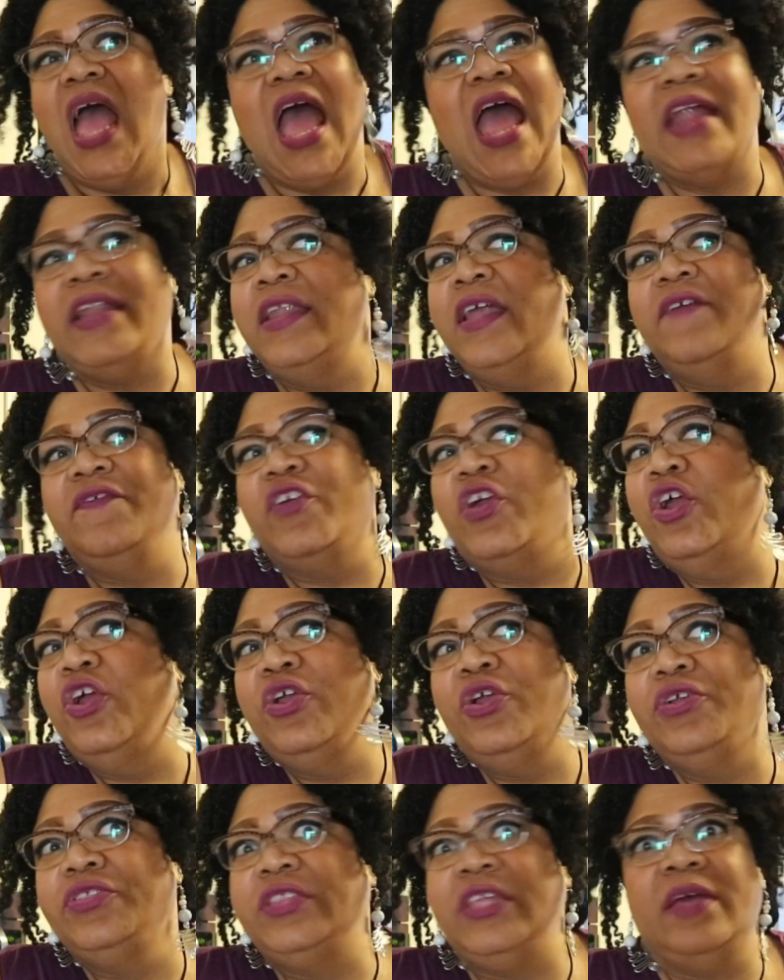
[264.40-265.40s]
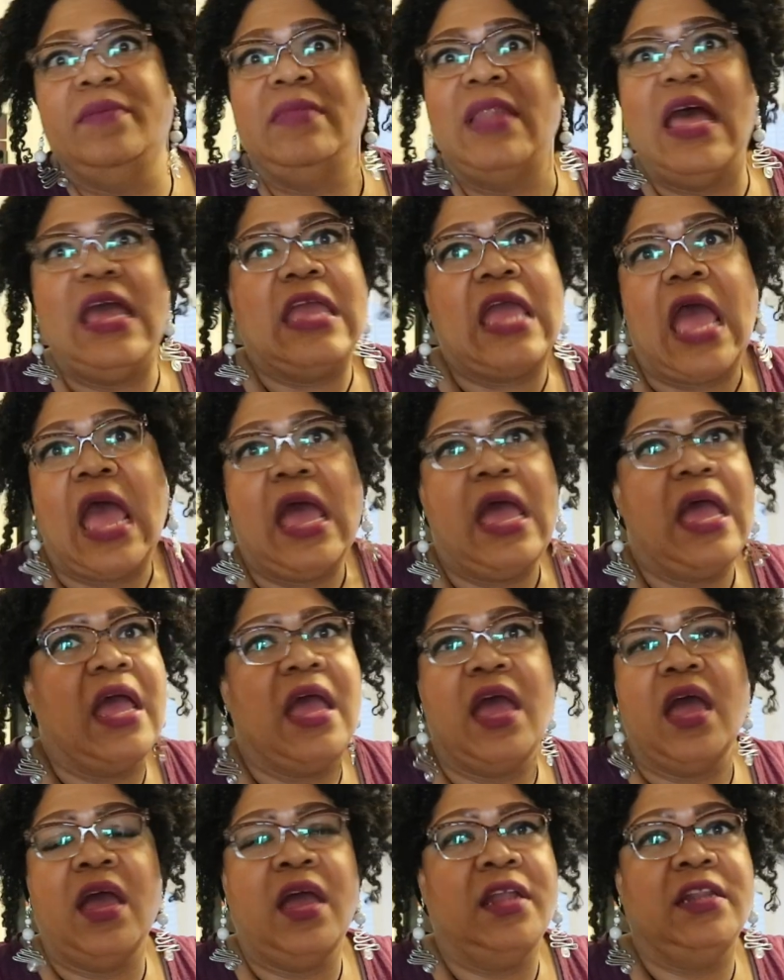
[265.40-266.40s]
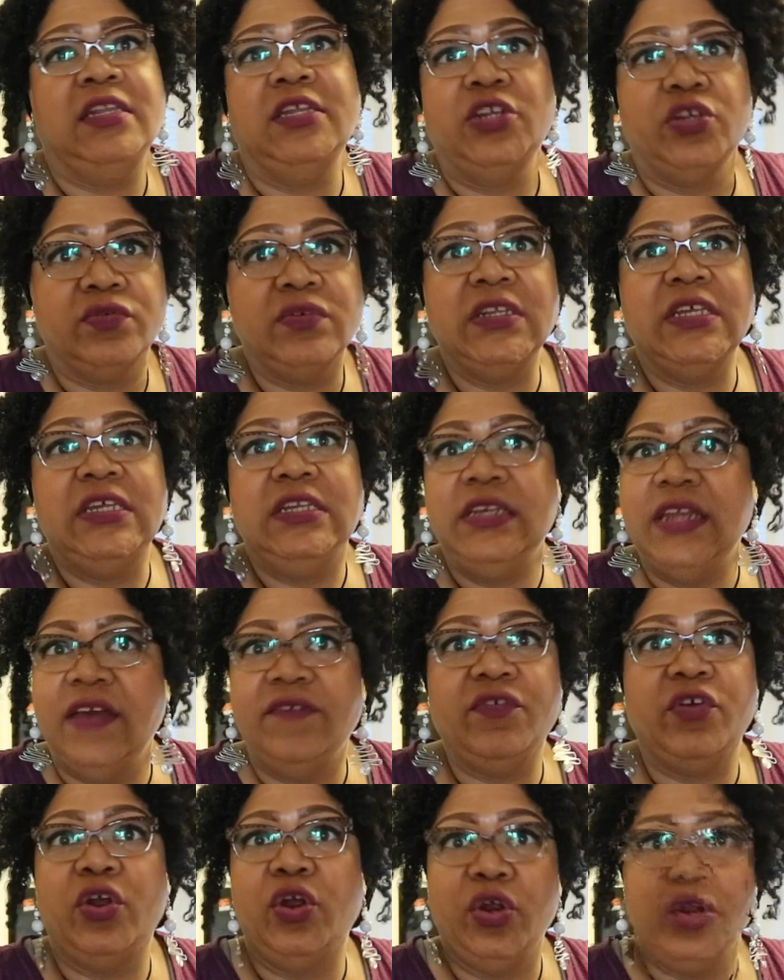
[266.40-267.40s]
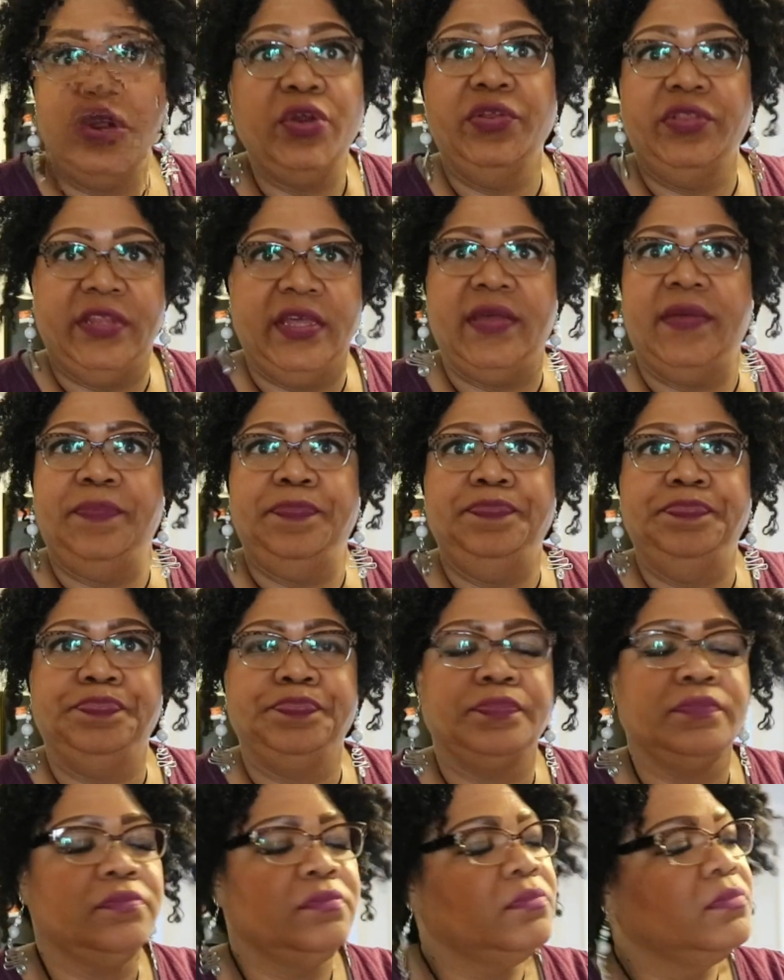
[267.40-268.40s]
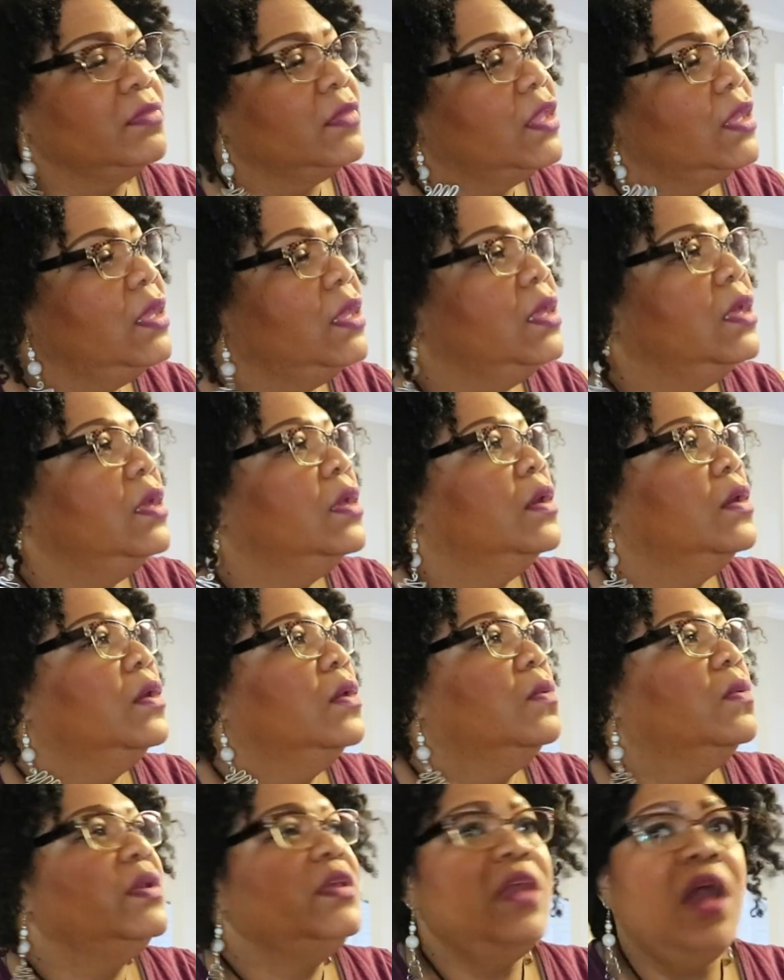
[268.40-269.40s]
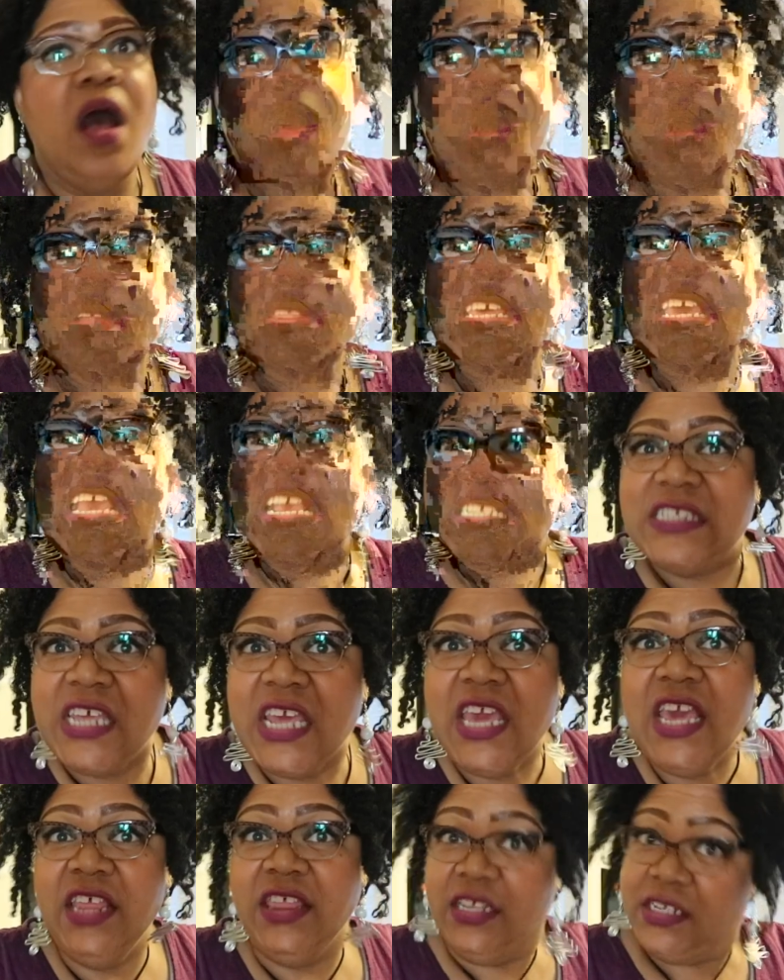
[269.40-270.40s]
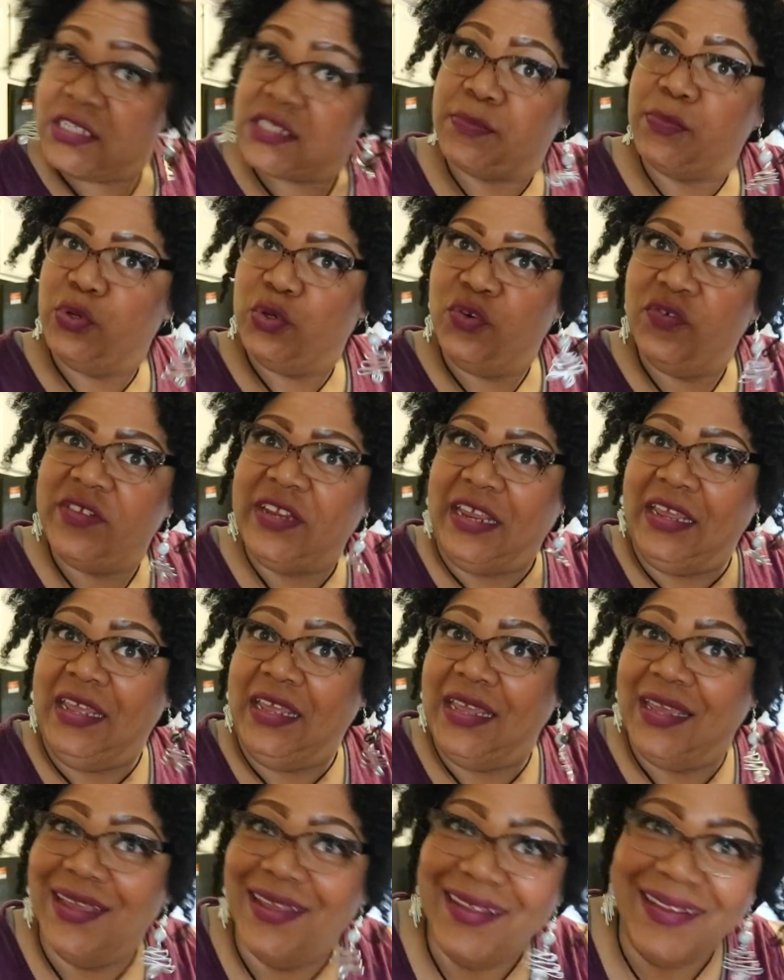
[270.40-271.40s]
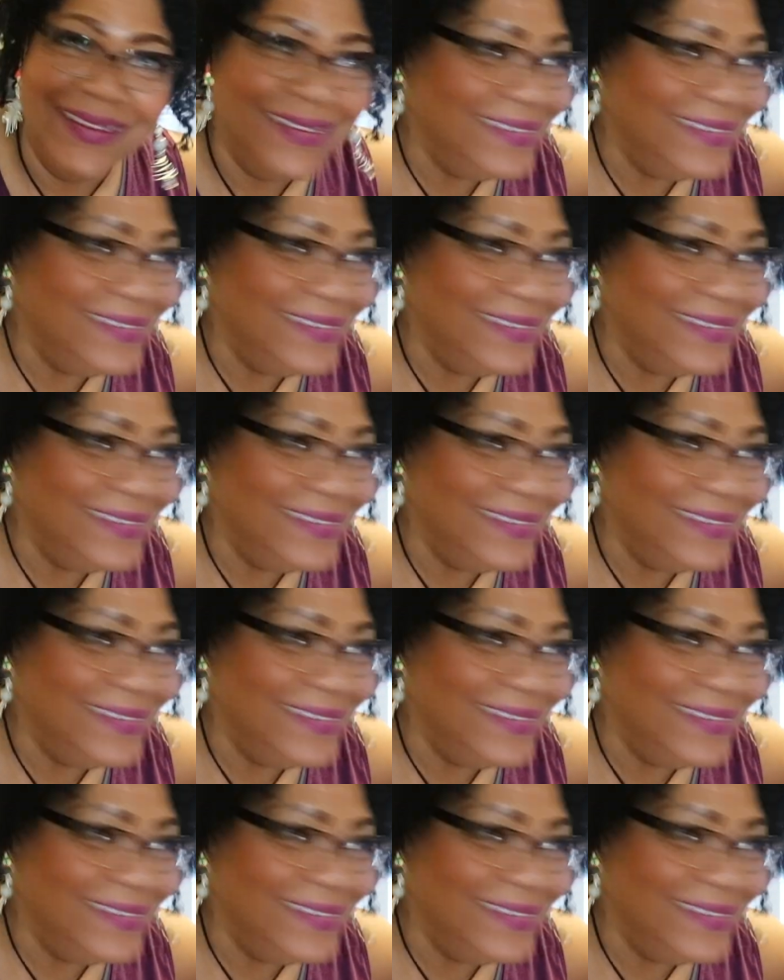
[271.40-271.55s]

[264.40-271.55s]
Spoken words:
I never heard them. Like, I literally never heard them. Well, y'all, these heathens moved in.